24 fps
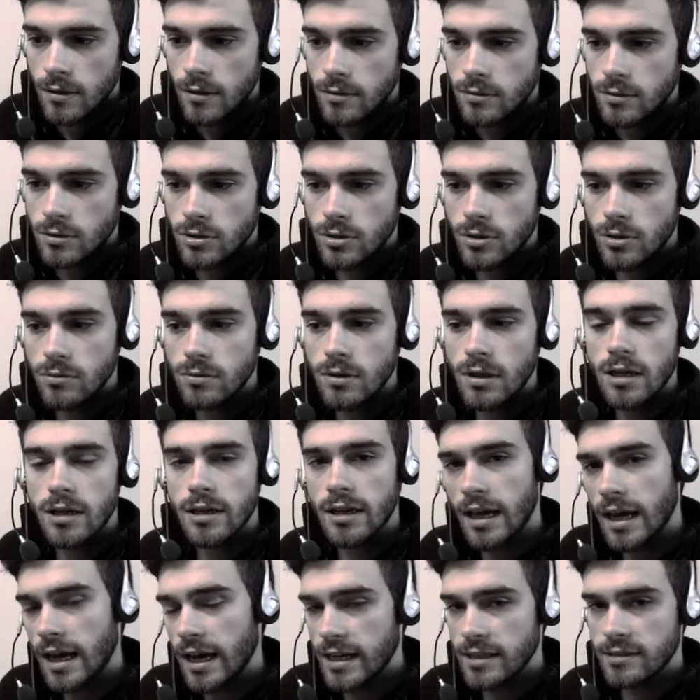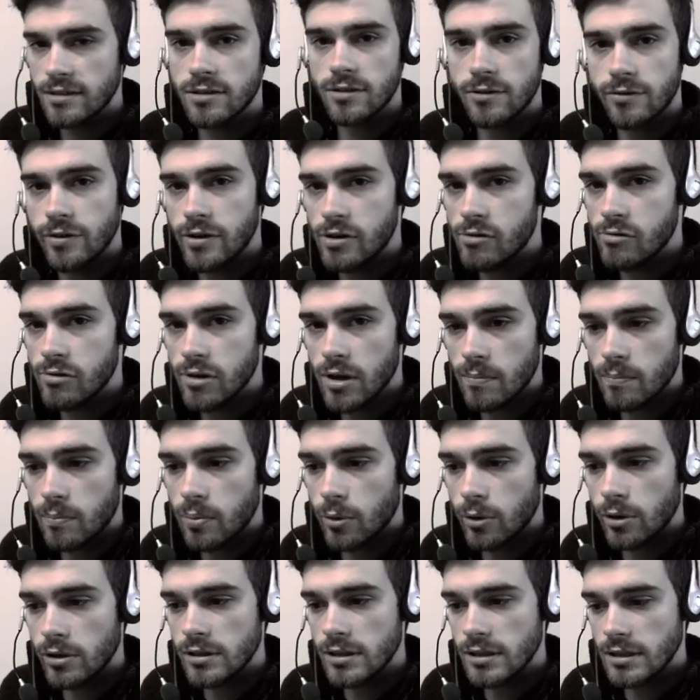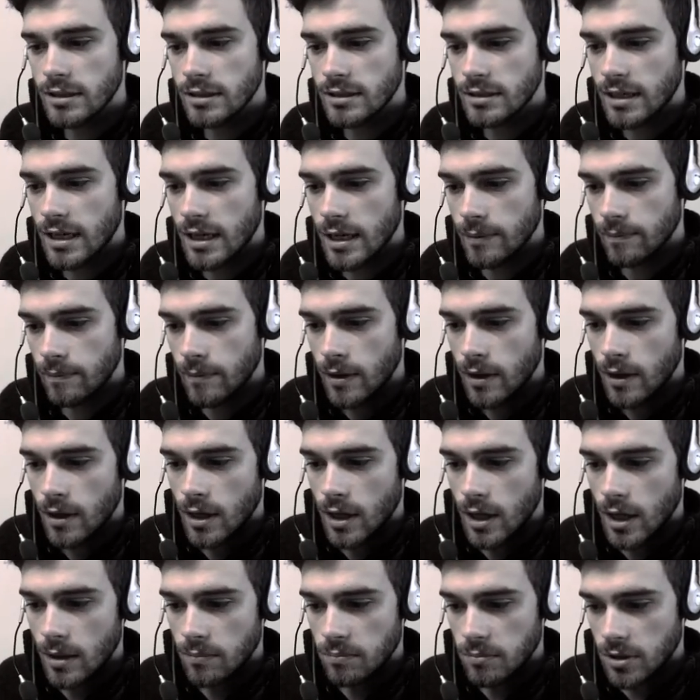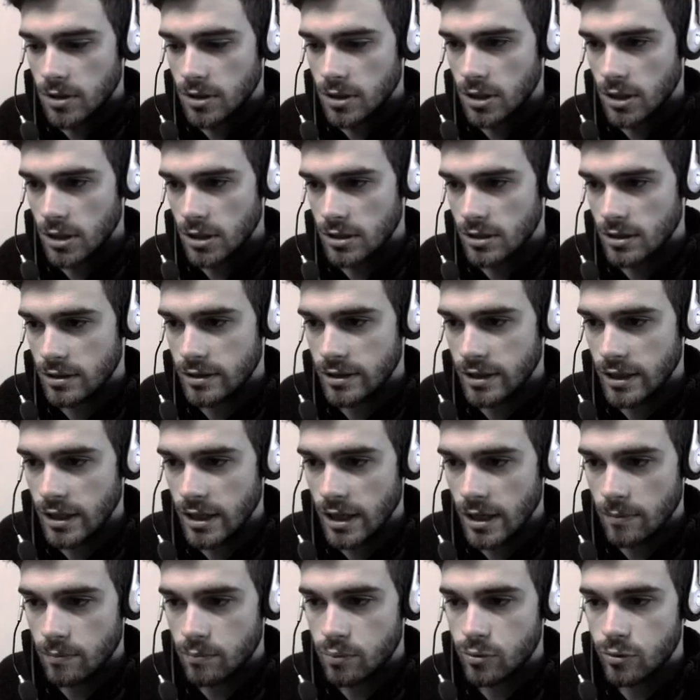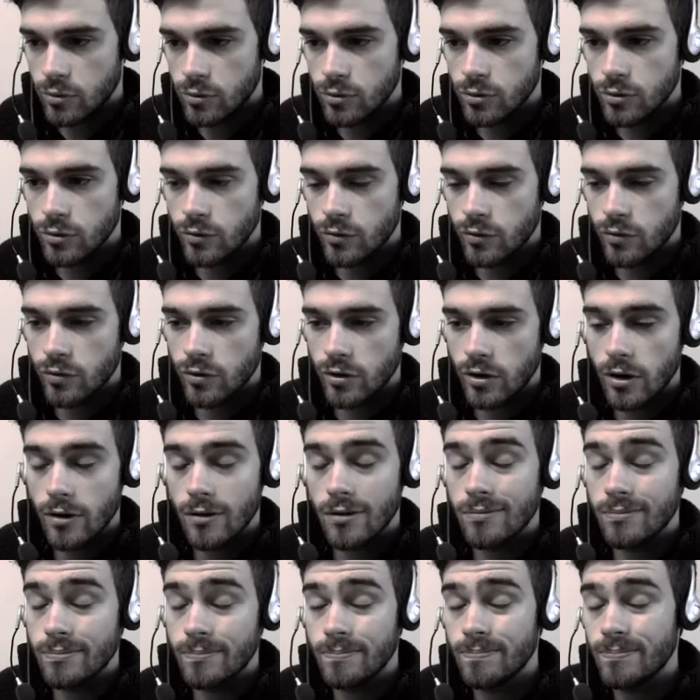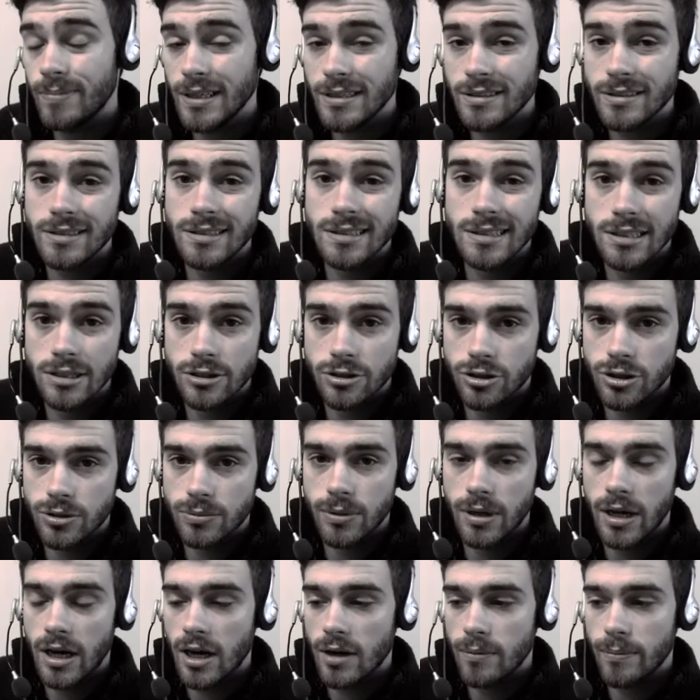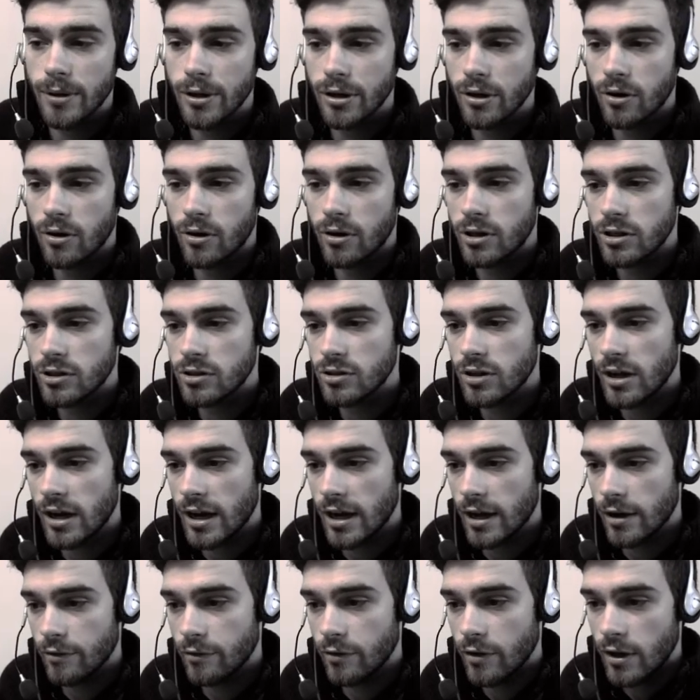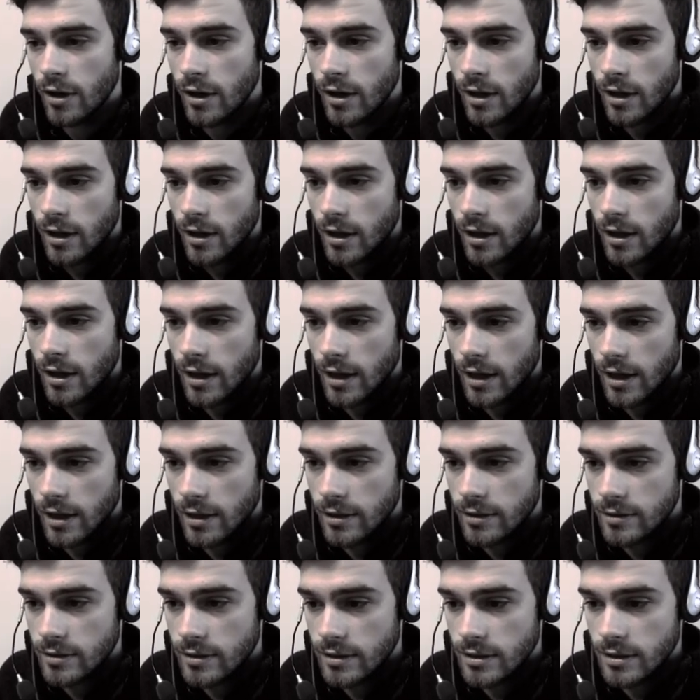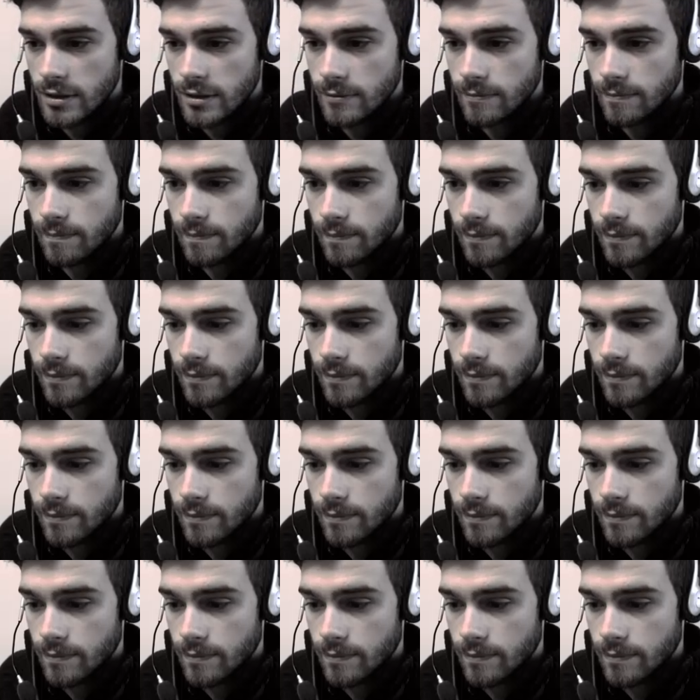So, like, hats are very important in this game because they improve or basically determine how many hearts you have. And